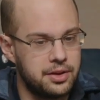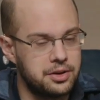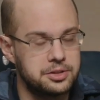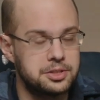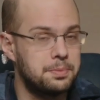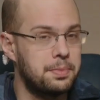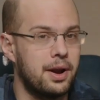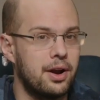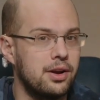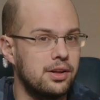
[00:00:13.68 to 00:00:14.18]

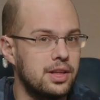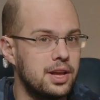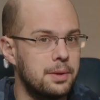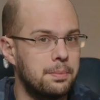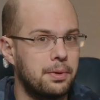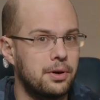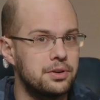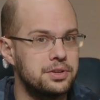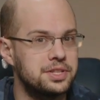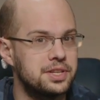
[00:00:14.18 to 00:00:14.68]
There's apparently
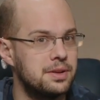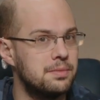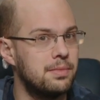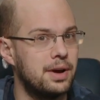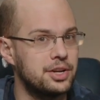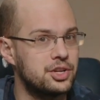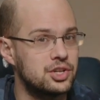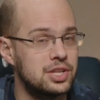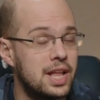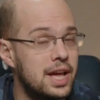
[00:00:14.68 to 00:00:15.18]
a person
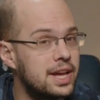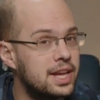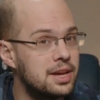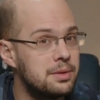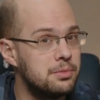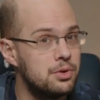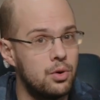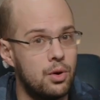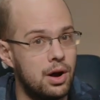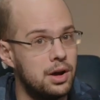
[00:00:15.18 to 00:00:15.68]
much like
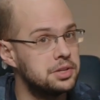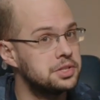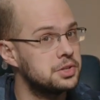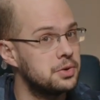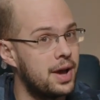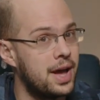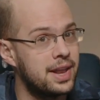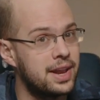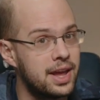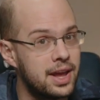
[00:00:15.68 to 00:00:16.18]
him who
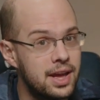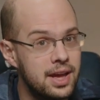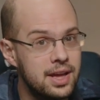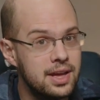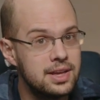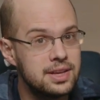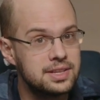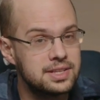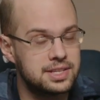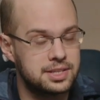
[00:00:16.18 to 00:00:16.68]
also had a
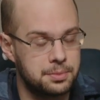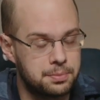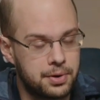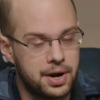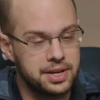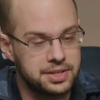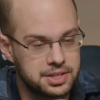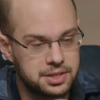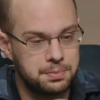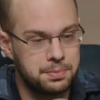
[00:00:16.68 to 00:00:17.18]

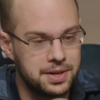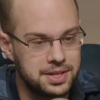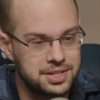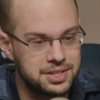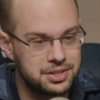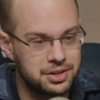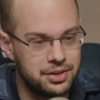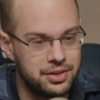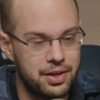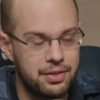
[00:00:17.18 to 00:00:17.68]
suppressed
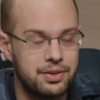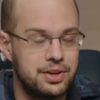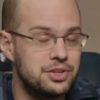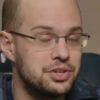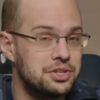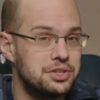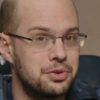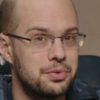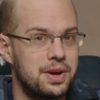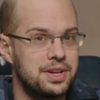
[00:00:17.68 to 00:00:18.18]
pistol that they
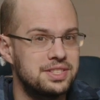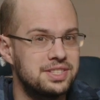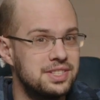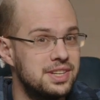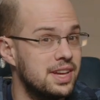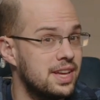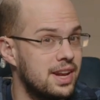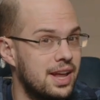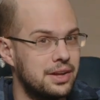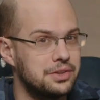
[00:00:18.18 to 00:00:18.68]
just
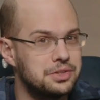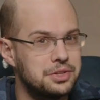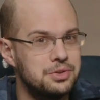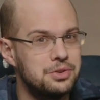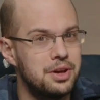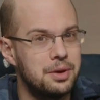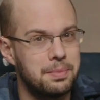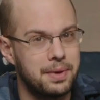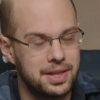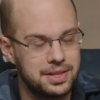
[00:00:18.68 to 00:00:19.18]
arrested in
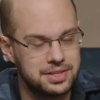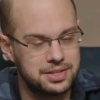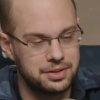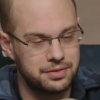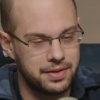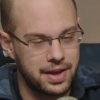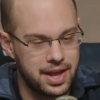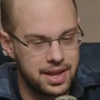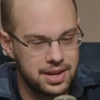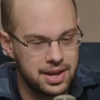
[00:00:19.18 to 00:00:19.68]
Altoona,
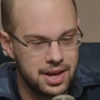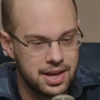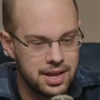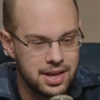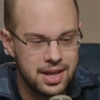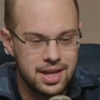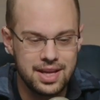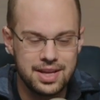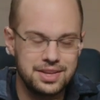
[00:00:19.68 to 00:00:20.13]
Pennsylvania.